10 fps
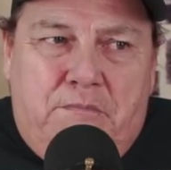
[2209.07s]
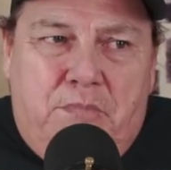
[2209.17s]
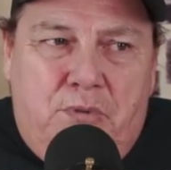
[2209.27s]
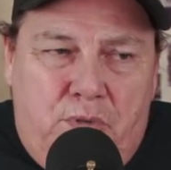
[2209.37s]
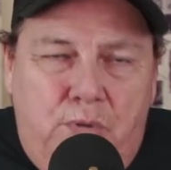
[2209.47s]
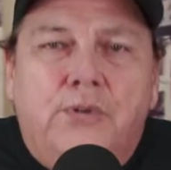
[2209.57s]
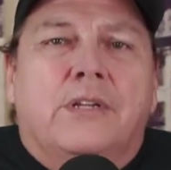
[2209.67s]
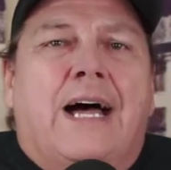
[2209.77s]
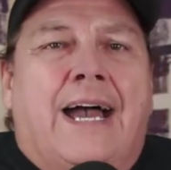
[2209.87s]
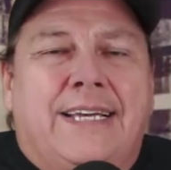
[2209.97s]

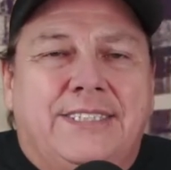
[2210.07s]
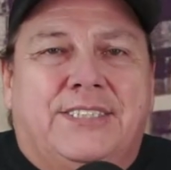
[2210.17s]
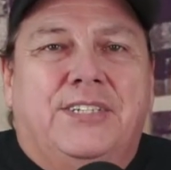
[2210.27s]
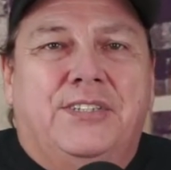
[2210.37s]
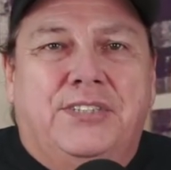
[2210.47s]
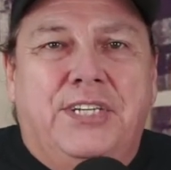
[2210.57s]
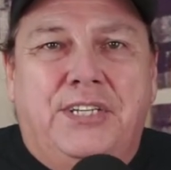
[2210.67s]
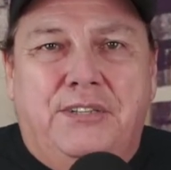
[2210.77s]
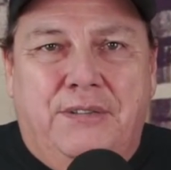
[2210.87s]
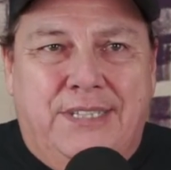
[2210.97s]
utilize
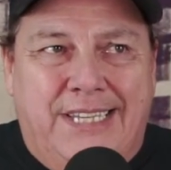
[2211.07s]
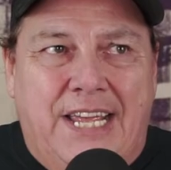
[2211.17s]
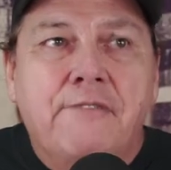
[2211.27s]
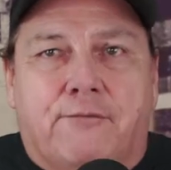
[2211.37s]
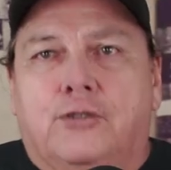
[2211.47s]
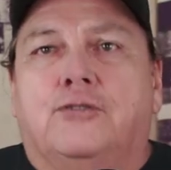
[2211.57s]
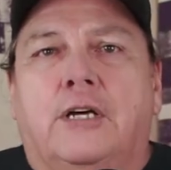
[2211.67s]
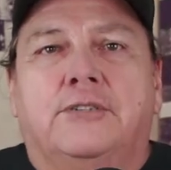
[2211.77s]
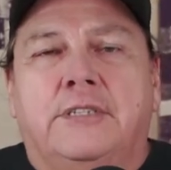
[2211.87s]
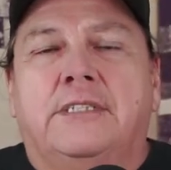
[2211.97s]
the
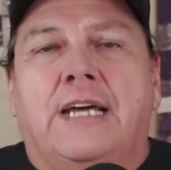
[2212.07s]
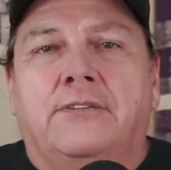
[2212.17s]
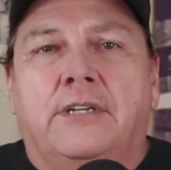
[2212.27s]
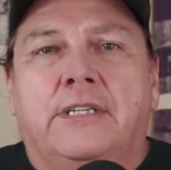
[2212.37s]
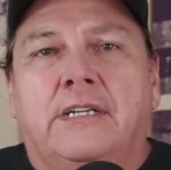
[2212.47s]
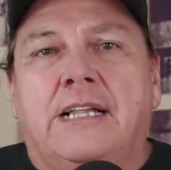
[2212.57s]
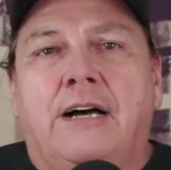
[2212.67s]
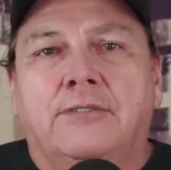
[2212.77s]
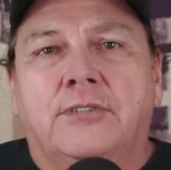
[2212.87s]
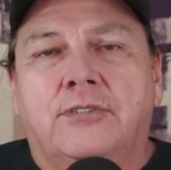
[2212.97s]
infrastructure that's out there that
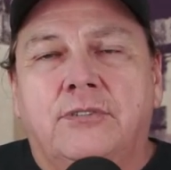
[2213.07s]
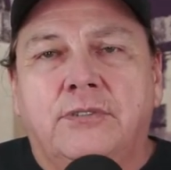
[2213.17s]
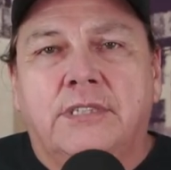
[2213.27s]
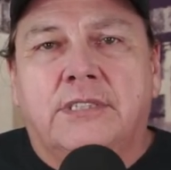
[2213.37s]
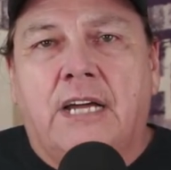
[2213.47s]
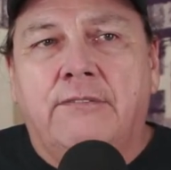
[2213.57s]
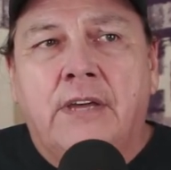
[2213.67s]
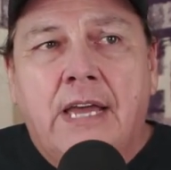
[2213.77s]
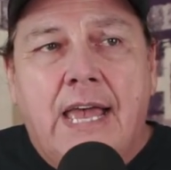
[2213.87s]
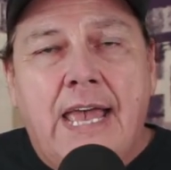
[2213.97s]
allows us to do this stuff.
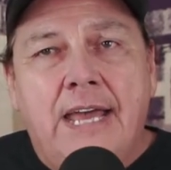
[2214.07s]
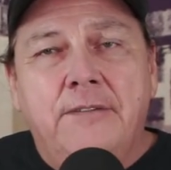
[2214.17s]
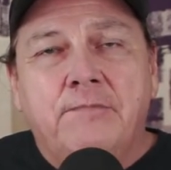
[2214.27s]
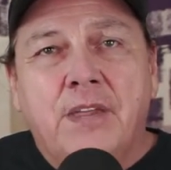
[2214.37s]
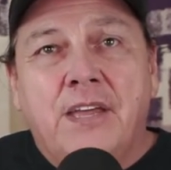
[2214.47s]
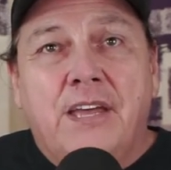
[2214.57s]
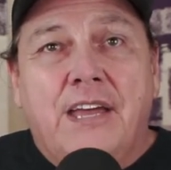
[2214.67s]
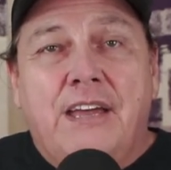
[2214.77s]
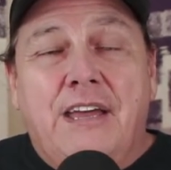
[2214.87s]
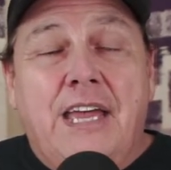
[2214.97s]
And
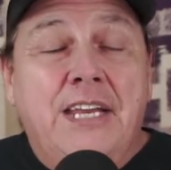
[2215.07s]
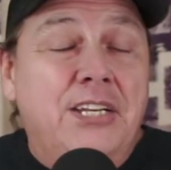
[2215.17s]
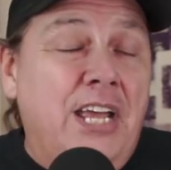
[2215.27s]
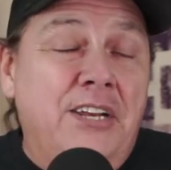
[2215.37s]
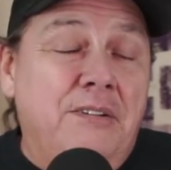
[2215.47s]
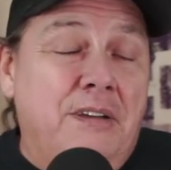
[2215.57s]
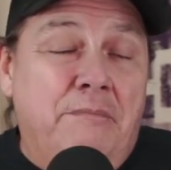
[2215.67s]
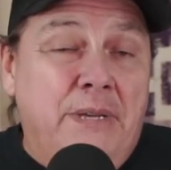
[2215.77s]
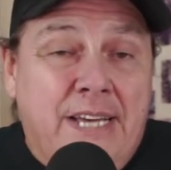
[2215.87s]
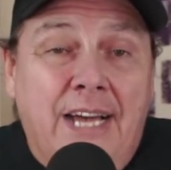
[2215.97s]
in
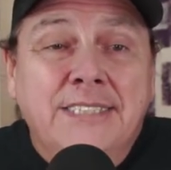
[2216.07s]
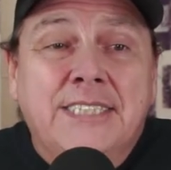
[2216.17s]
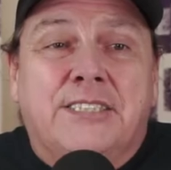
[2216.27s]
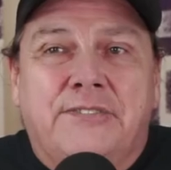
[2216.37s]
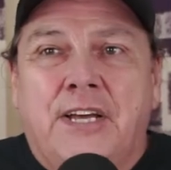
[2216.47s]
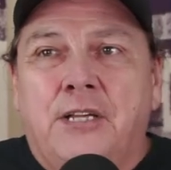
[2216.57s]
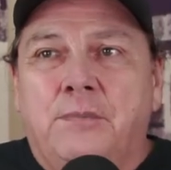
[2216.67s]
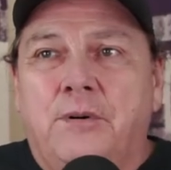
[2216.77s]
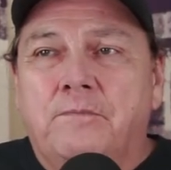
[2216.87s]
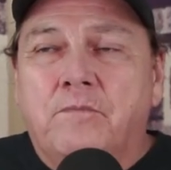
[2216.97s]
because it's
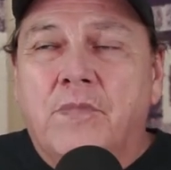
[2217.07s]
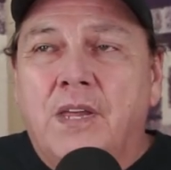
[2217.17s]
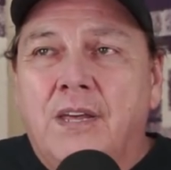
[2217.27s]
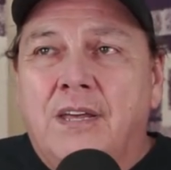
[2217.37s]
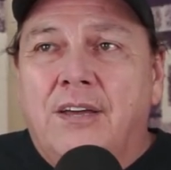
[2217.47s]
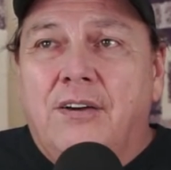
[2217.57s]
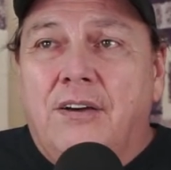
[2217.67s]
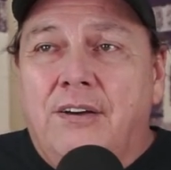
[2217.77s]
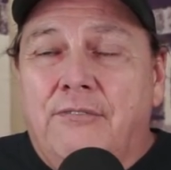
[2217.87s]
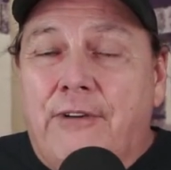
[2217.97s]
available,
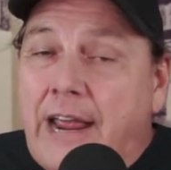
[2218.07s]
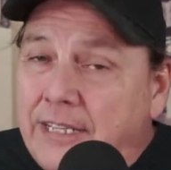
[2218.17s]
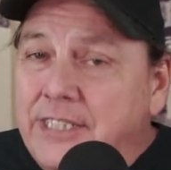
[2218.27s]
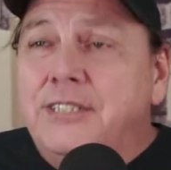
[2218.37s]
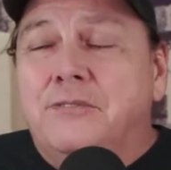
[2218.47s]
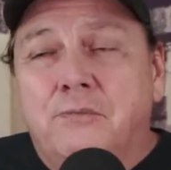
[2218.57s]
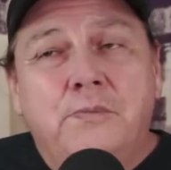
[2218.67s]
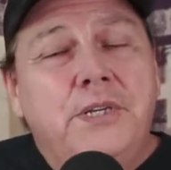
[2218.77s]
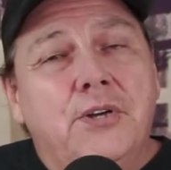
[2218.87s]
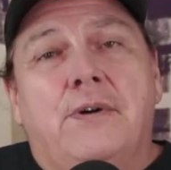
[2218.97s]
frankly,
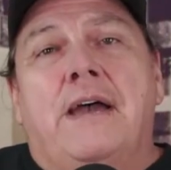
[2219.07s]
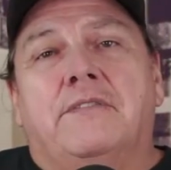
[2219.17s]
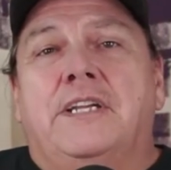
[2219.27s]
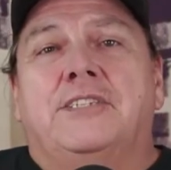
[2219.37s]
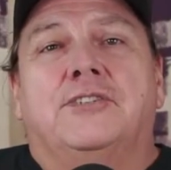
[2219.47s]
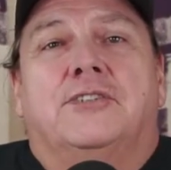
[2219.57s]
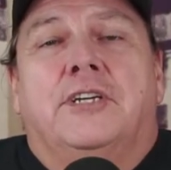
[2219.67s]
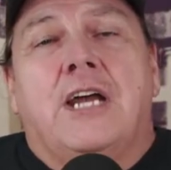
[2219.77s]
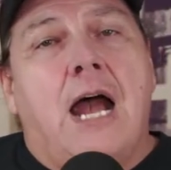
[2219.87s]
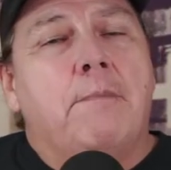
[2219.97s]
we don't have to
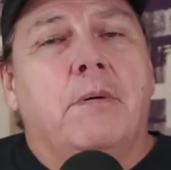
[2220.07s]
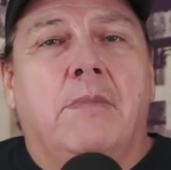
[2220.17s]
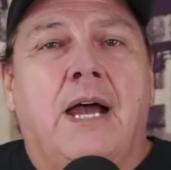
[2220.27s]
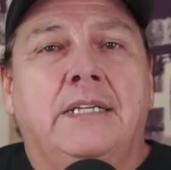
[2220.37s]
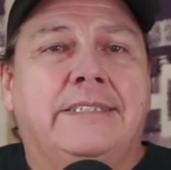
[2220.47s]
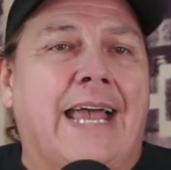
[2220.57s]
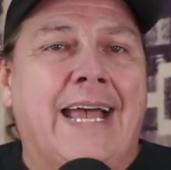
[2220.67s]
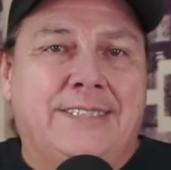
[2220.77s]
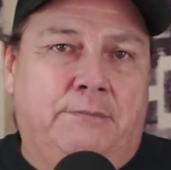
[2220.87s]
necessarily compromise as